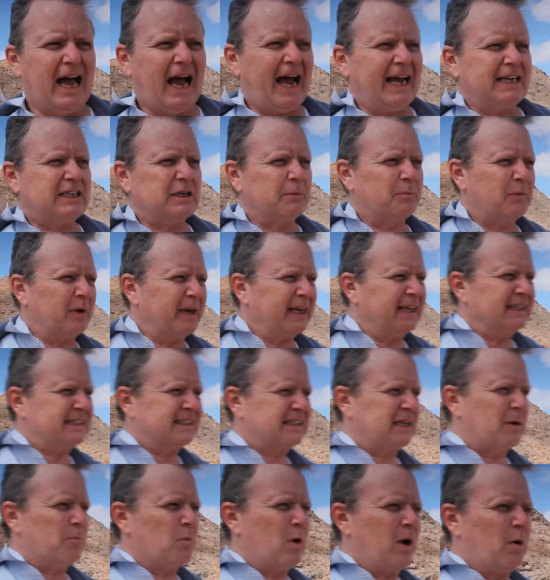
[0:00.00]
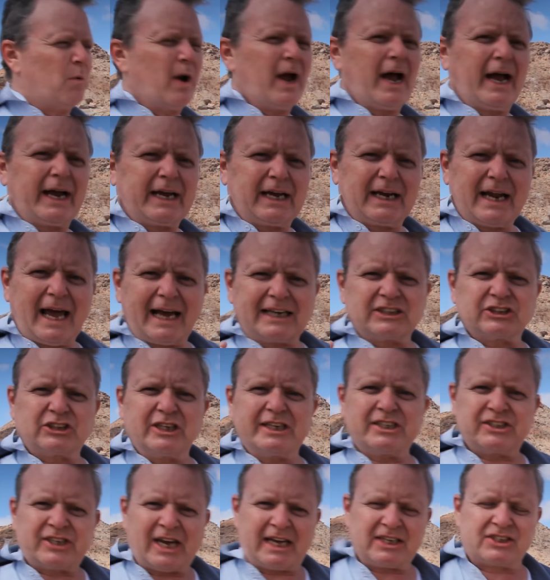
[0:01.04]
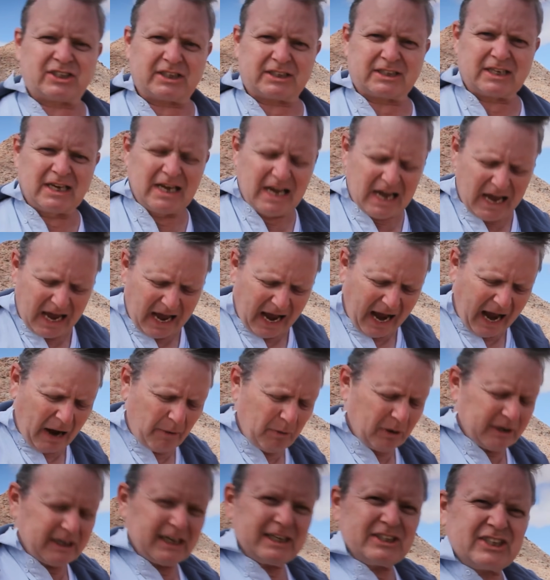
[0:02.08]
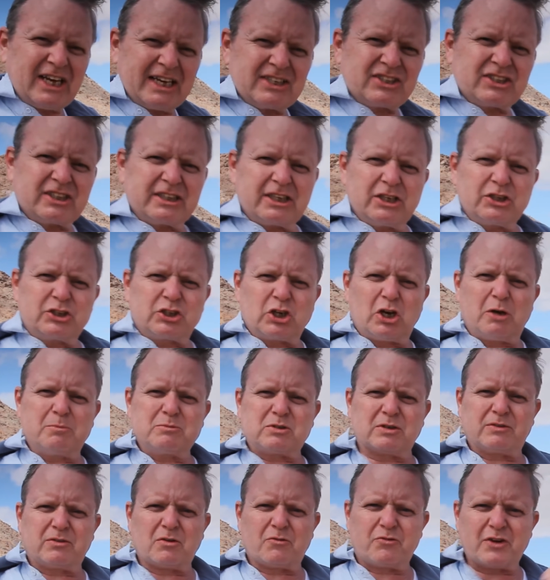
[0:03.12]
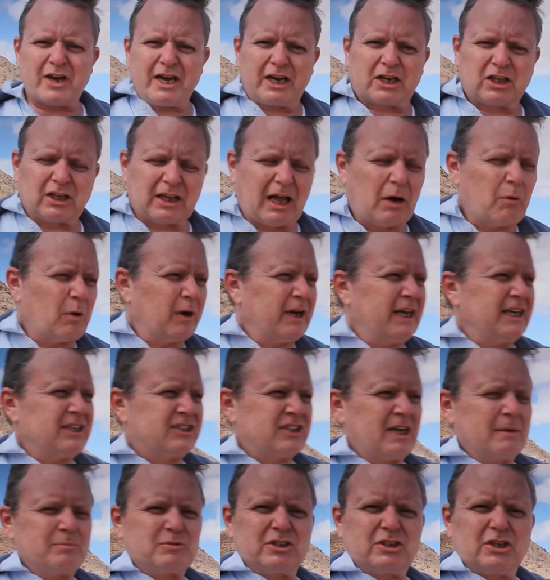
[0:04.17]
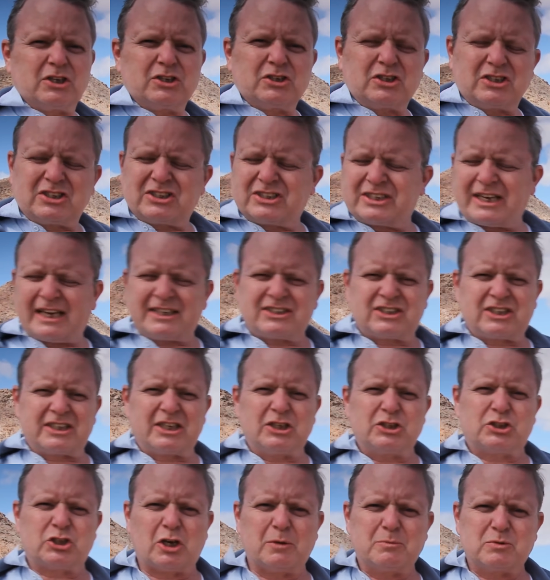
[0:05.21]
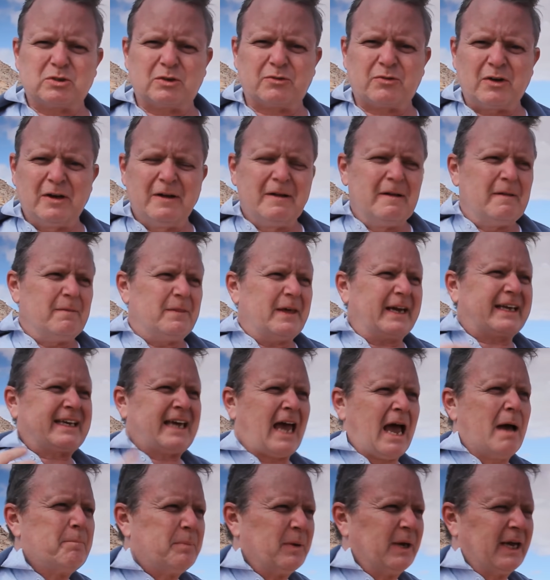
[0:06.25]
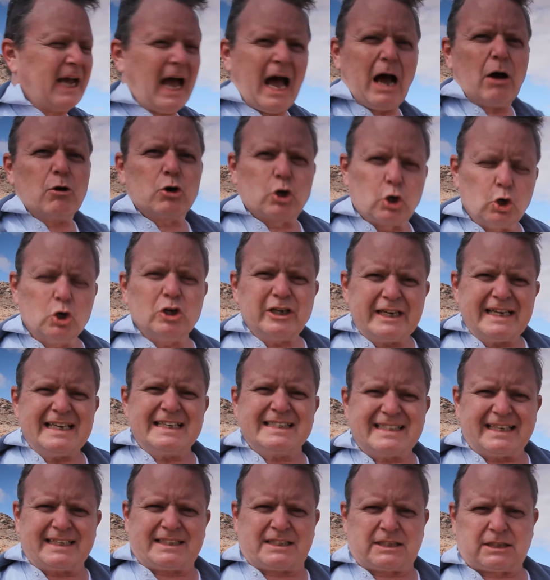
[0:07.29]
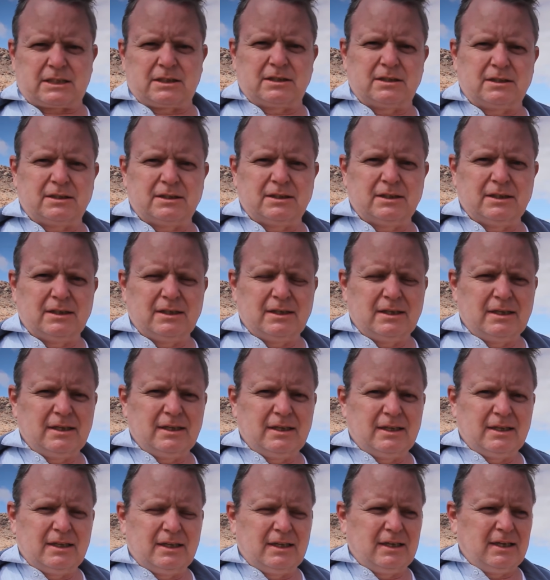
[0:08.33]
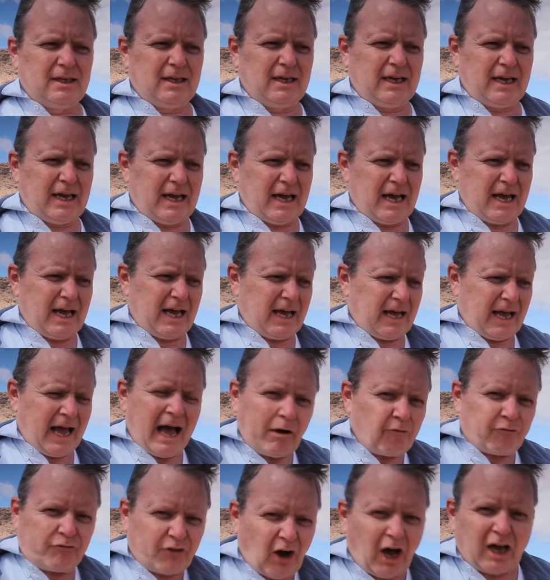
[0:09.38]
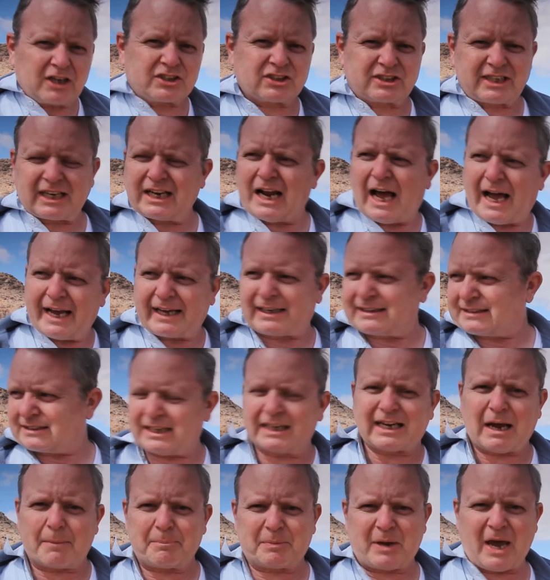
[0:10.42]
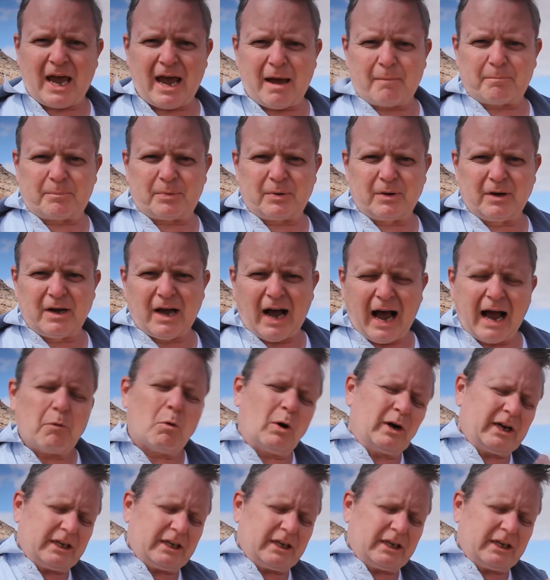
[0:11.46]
I had to bring it somewhere where I could actually test it. I want to test it in terms of the vehicle. I want to test it in terms of the camping. How good is it? How fast can I set up camp? I want